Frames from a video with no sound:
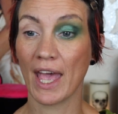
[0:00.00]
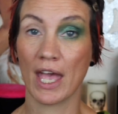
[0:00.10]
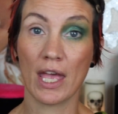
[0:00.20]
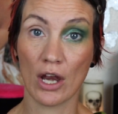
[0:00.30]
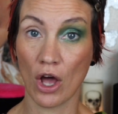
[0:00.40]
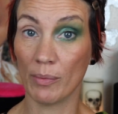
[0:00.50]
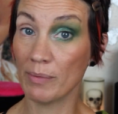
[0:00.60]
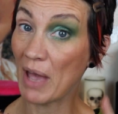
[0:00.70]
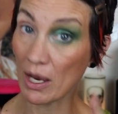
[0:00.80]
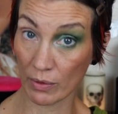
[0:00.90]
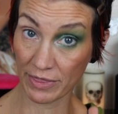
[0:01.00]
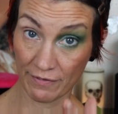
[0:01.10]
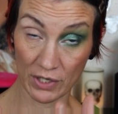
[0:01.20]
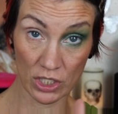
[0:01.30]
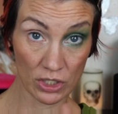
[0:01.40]
and I'll be back with the
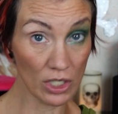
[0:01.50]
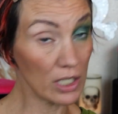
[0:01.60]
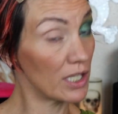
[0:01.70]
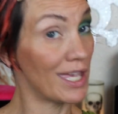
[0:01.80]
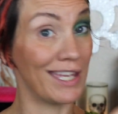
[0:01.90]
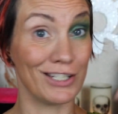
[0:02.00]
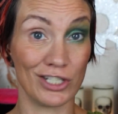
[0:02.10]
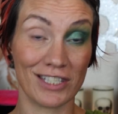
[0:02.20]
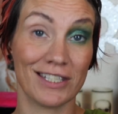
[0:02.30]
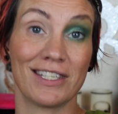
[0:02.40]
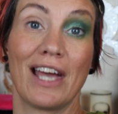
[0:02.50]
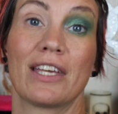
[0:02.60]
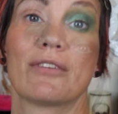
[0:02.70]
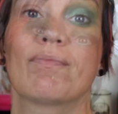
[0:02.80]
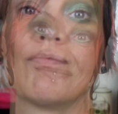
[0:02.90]
finished look in just a sec.